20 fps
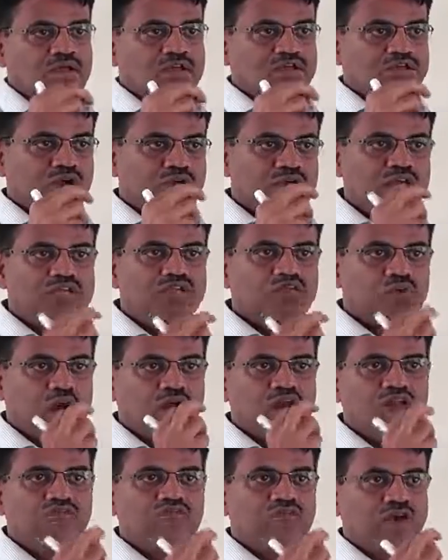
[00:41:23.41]
So, at least
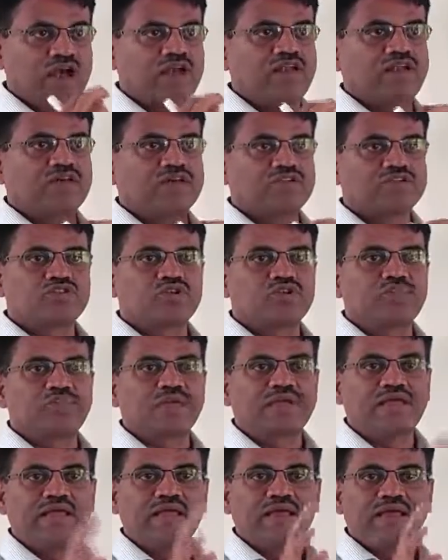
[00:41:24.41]
one factor should
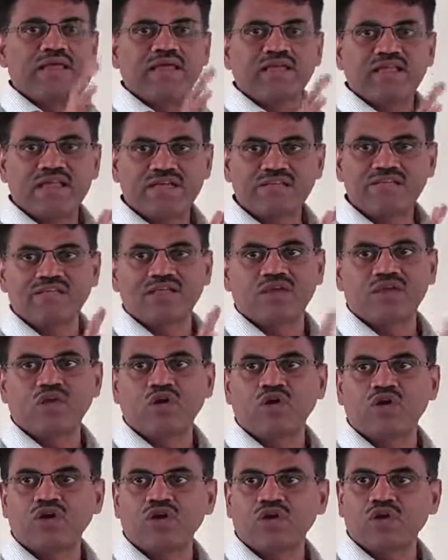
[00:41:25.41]
be less than or
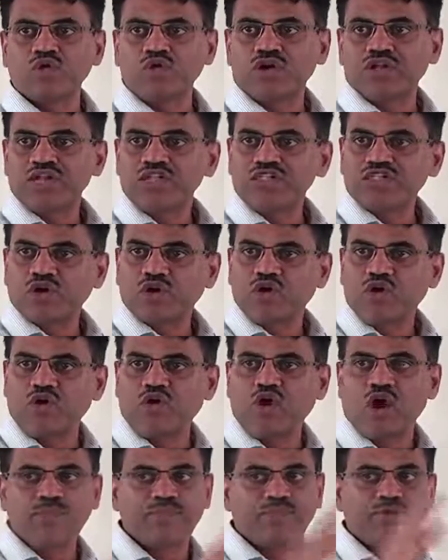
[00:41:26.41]
equal to root n. So, go
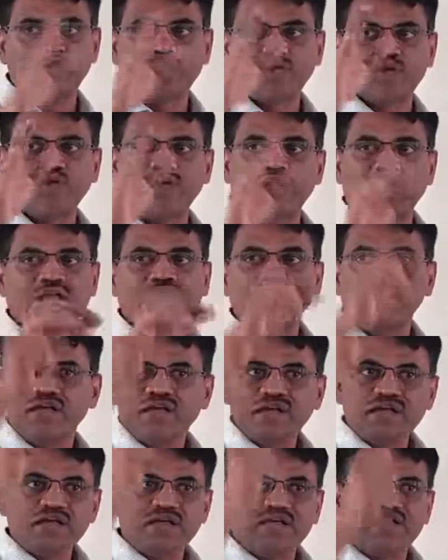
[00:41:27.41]
up to root n,
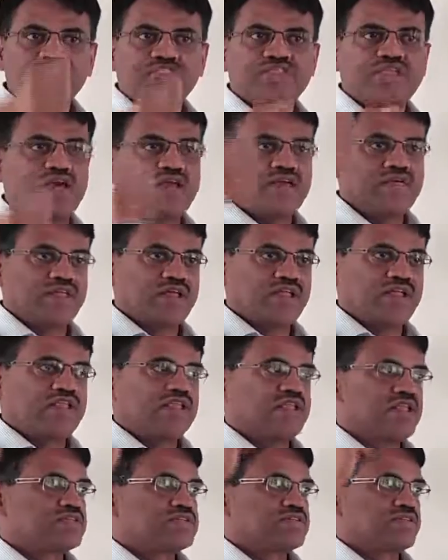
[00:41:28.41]
check whether
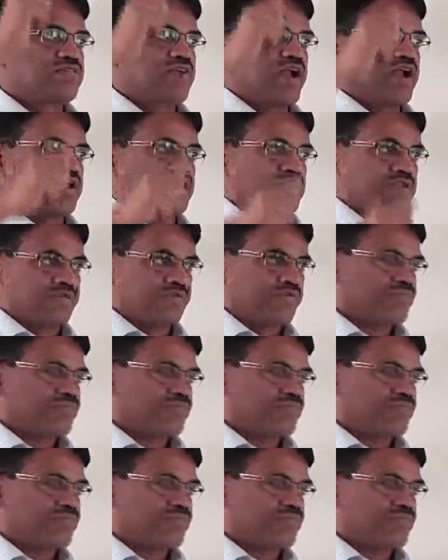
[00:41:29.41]
there is a factor.